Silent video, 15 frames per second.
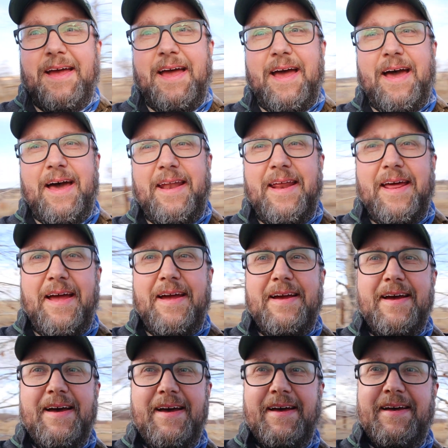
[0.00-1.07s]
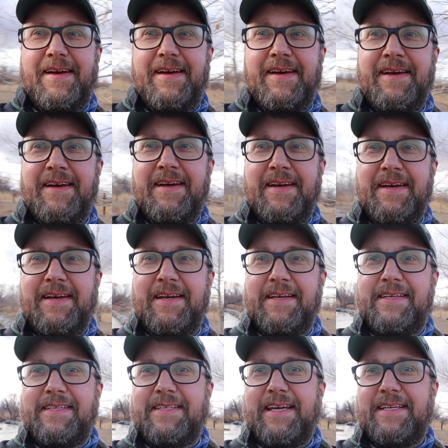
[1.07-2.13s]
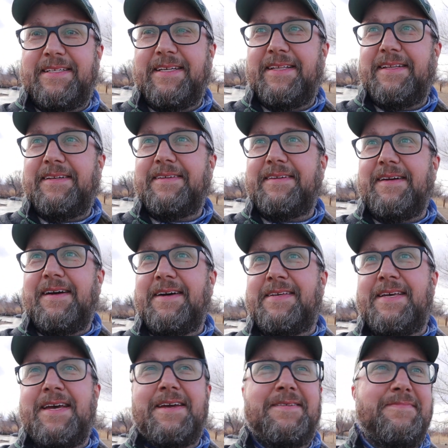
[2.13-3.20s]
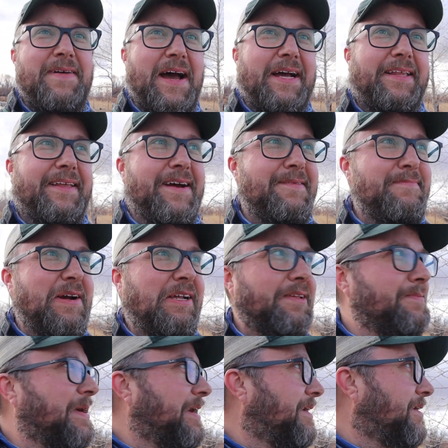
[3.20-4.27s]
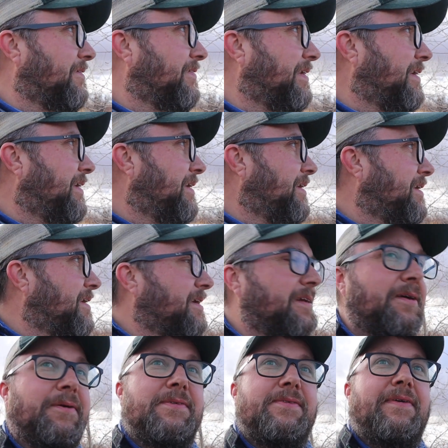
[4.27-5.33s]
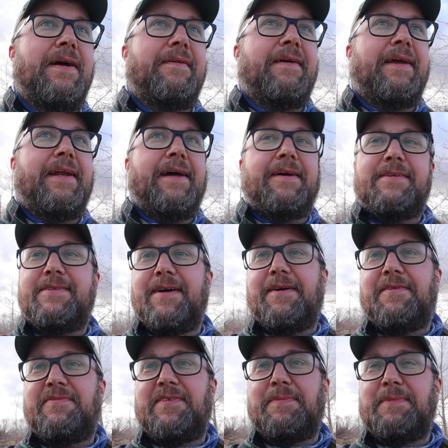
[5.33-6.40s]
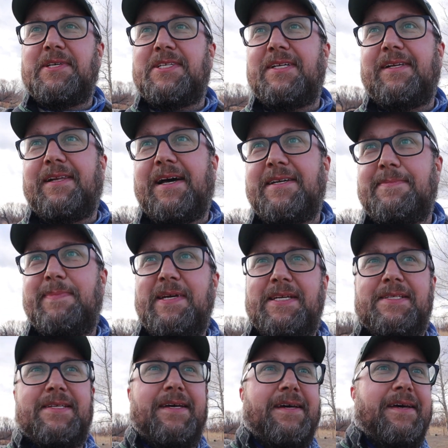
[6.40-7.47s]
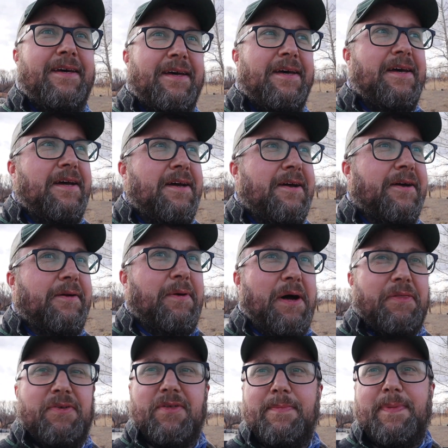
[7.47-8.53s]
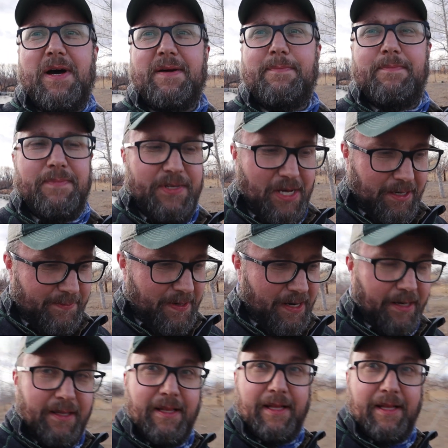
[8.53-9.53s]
at a sketchy little crossing back there. I barely made it over. No one's around right now, so I'll film this little last piece. I'm gonna walk through the dog park,